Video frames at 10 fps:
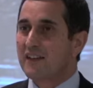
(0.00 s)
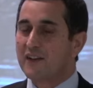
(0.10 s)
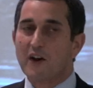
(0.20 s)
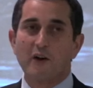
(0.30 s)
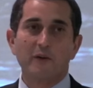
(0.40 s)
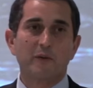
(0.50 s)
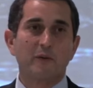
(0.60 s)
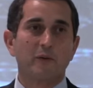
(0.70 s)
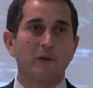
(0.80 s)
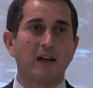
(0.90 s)
You know,
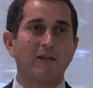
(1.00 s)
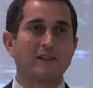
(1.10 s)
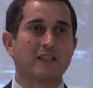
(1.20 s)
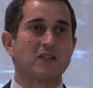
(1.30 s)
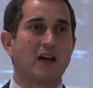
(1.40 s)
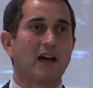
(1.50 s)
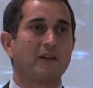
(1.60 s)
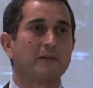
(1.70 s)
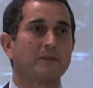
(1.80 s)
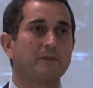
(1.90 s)
when I was a child,
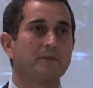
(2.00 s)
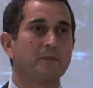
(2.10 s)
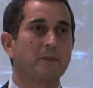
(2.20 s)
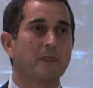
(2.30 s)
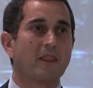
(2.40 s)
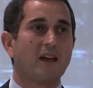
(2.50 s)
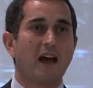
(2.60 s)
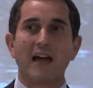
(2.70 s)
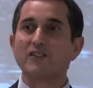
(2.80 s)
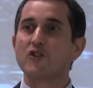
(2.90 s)

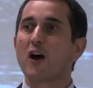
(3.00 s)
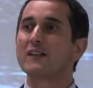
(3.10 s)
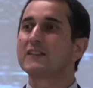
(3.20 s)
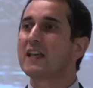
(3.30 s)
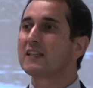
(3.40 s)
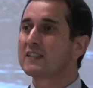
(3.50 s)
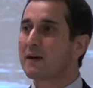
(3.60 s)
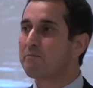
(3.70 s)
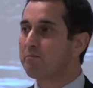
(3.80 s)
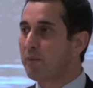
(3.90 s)
I enjoyed seeing
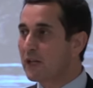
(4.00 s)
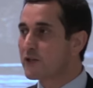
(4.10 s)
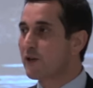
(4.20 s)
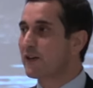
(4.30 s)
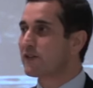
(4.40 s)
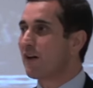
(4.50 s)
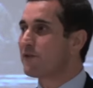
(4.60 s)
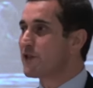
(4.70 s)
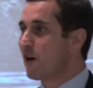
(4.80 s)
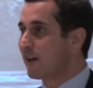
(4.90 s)
some pictures of
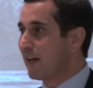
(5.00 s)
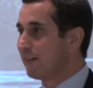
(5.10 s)
Jonah